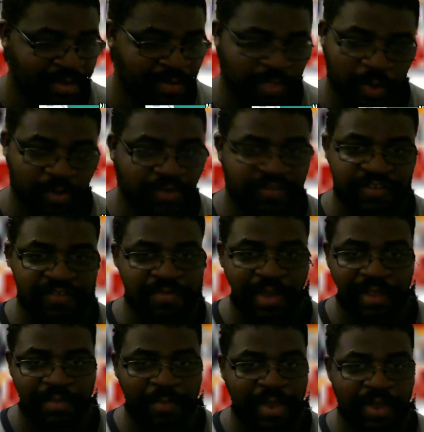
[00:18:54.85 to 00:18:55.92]
No
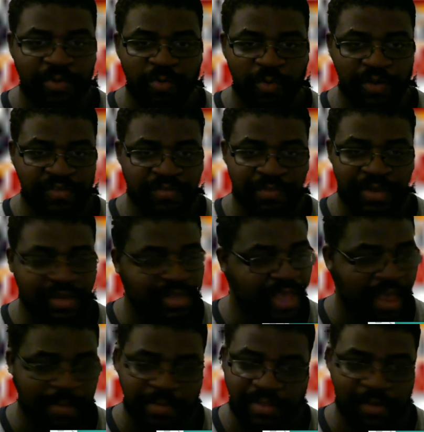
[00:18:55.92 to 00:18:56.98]
disrespect to Peyton Royce and Billy
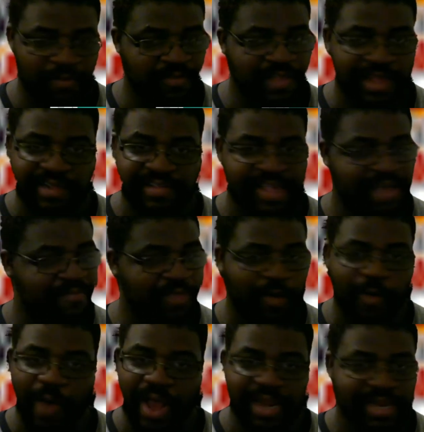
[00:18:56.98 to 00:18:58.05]
Kay, but those ladies have
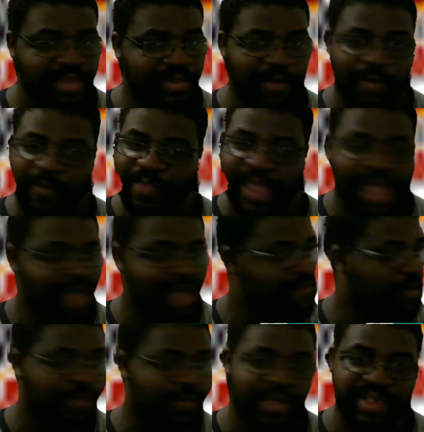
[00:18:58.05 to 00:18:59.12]
no idea. They have
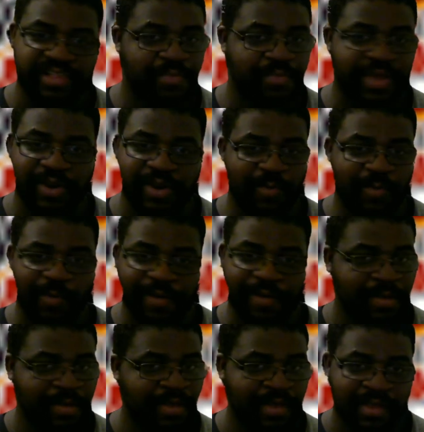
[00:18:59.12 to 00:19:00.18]
no business being in the ring.
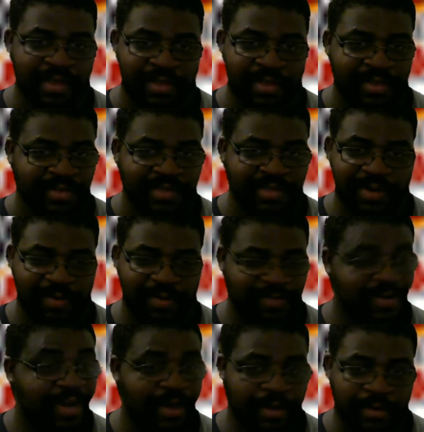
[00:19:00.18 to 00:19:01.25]
None.